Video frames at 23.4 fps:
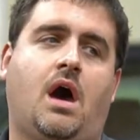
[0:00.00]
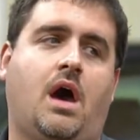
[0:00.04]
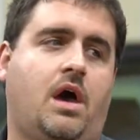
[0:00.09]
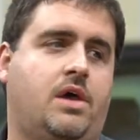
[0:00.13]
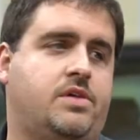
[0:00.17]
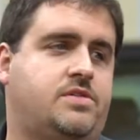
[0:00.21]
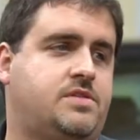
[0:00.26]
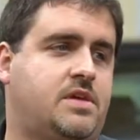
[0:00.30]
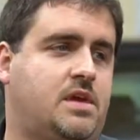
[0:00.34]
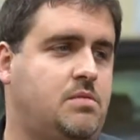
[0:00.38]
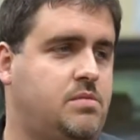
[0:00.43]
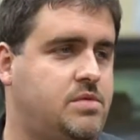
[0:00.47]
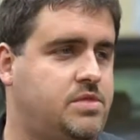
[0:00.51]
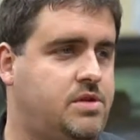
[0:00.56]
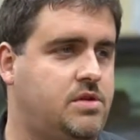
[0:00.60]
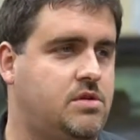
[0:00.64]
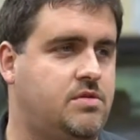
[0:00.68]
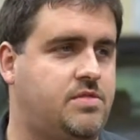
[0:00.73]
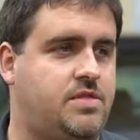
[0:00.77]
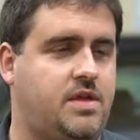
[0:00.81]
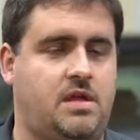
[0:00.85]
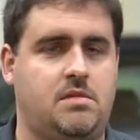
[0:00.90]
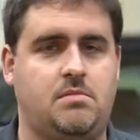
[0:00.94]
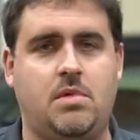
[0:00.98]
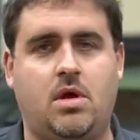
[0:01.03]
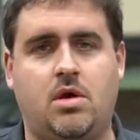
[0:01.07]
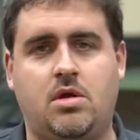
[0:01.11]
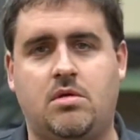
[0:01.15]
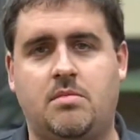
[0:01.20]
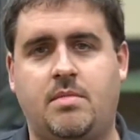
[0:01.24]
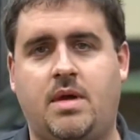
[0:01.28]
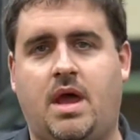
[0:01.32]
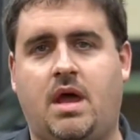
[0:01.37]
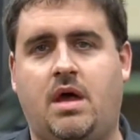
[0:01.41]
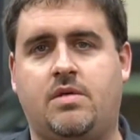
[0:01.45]
Same with urethane
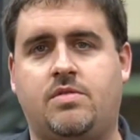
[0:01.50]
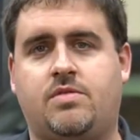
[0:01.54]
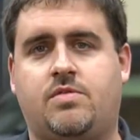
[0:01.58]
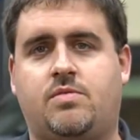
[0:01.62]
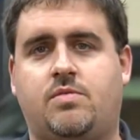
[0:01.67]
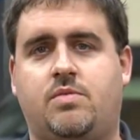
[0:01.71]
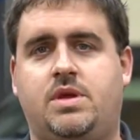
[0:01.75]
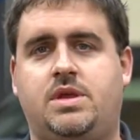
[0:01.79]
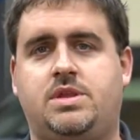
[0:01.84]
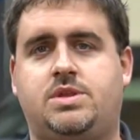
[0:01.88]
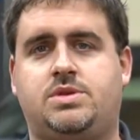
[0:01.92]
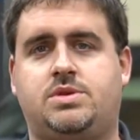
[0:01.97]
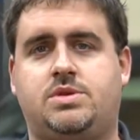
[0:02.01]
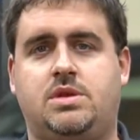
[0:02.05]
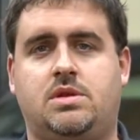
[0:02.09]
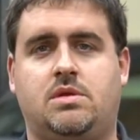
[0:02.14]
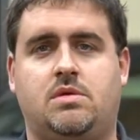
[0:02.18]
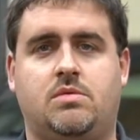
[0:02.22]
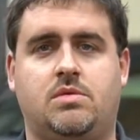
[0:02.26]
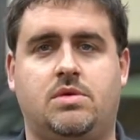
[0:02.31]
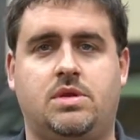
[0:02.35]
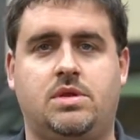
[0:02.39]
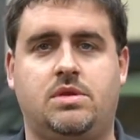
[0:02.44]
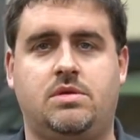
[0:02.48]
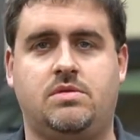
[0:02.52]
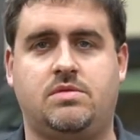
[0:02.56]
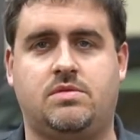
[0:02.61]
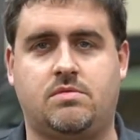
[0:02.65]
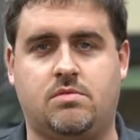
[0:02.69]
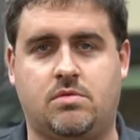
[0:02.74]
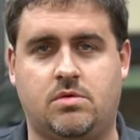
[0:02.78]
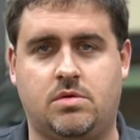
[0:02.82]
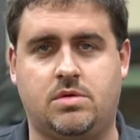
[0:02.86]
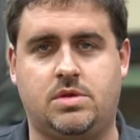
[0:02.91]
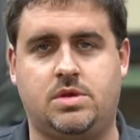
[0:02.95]
motor mounts, which, you know,
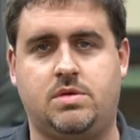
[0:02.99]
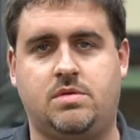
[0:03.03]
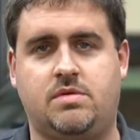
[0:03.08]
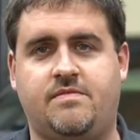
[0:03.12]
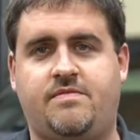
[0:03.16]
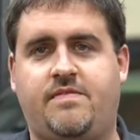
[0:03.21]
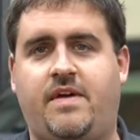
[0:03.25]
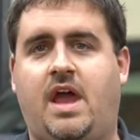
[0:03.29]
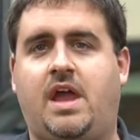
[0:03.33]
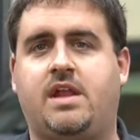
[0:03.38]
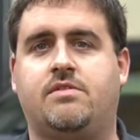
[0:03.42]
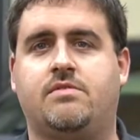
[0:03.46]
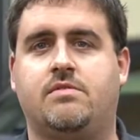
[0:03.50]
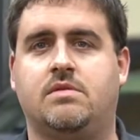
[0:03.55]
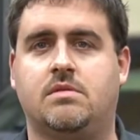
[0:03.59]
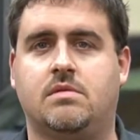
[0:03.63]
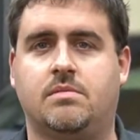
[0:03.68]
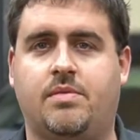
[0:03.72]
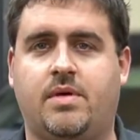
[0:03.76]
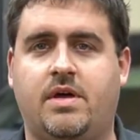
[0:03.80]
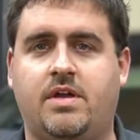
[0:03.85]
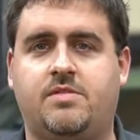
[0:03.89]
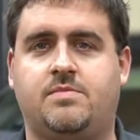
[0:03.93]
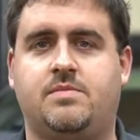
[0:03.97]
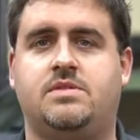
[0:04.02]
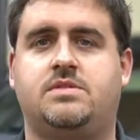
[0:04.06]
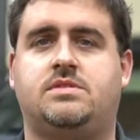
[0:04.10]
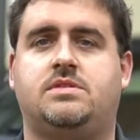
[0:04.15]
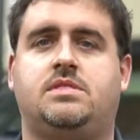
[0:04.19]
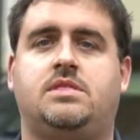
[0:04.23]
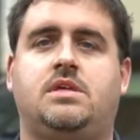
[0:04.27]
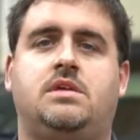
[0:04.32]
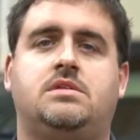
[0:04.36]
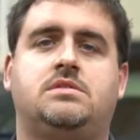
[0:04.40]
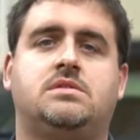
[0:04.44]
we're doing factory
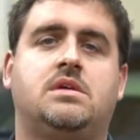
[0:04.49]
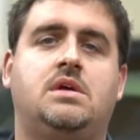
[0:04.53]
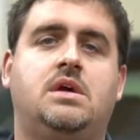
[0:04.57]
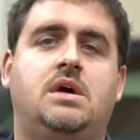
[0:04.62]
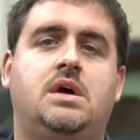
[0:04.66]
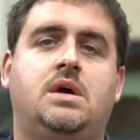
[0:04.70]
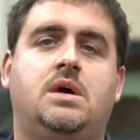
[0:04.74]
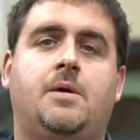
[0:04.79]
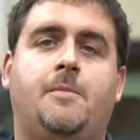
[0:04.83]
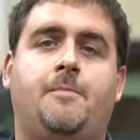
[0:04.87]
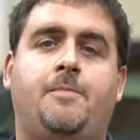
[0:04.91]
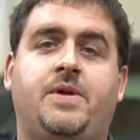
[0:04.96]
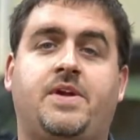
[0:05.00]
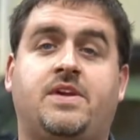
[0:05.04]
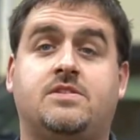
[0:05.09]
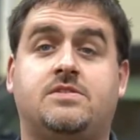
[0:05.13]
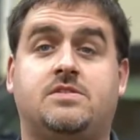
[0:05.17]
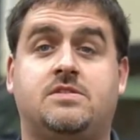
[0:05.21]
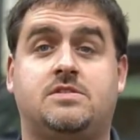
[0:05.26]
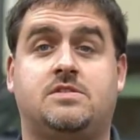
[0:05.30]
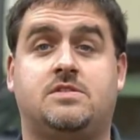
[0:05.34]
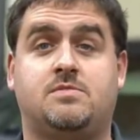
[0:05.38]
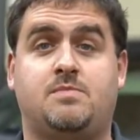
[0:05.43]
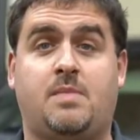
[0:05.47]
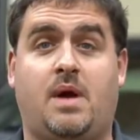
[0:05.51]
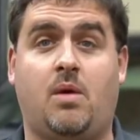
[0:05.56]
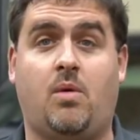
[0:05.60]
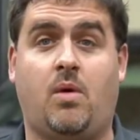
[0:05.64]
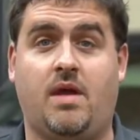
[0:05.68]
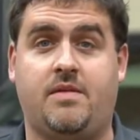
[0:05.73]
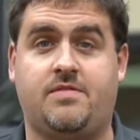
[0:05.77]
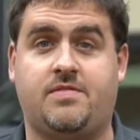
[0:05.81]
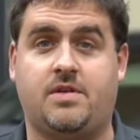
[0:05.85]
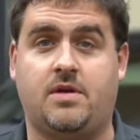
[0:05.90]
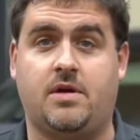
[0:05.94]
replacements in these, because this is my
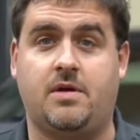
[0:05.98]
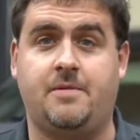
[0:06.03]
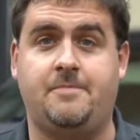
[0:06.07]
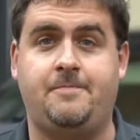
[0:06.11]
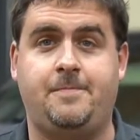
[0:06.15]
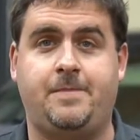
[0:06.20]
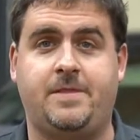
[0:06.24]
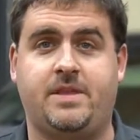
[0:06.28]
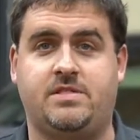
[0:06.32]
wife's car.